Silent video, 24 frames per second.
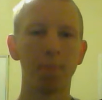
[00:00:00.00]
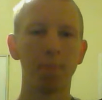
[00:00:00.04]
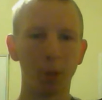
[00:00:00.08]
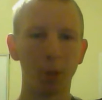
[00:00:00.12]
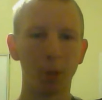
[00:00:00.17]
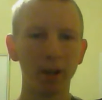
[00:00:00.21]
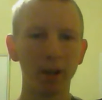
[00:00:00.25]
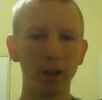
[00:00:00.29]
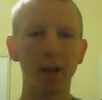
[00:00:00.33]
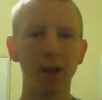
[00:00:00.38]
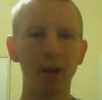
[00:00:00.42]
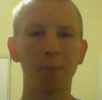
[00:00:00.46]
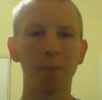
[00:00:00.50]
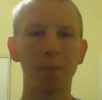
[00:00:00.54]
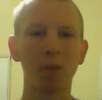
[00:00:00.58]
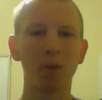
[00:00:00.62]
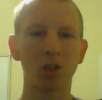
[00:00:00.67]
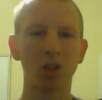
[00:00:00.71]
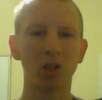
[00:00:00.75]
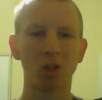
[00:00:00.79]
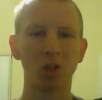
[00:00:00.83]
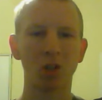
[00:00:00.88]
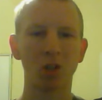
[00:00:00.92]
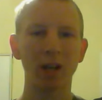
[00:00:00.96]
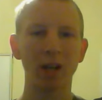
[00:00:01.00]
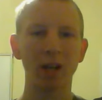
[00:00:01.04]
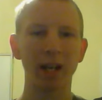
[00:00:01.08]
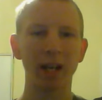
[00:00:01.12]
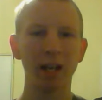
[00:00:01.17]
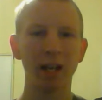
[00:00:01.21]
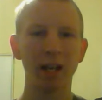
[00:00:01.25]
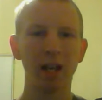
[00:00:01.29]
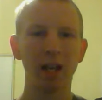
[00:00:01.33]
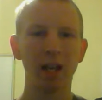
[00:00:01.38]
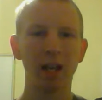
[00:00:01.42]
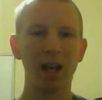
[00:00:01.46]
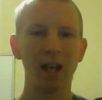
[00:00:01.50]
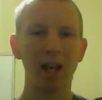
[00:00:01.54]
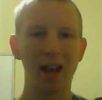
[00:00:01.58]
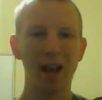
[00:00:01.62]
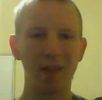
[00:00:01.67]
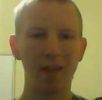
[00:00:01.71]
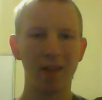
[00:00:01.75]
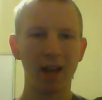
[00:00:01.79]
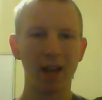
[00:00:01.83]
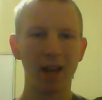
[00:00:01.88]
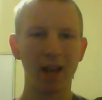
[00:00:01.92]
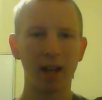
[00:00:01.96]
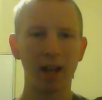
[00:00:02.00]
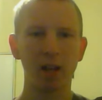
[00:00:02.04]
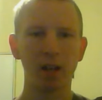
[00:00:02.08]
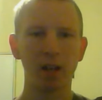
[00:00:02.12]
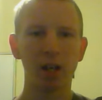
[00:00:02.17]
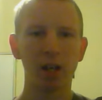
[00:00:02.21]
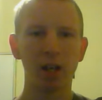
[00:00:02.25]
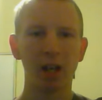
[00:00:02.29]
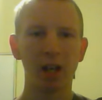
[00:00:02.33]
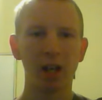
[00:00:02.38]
put it up on the screen, and then